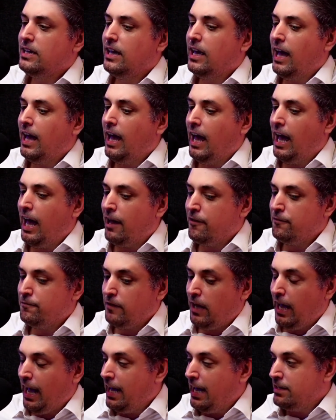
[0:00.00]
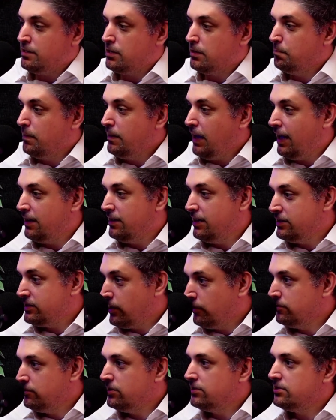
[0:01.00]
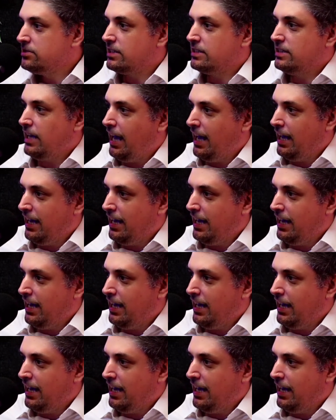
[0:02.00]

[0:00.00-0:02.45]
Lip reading: have, and their donors and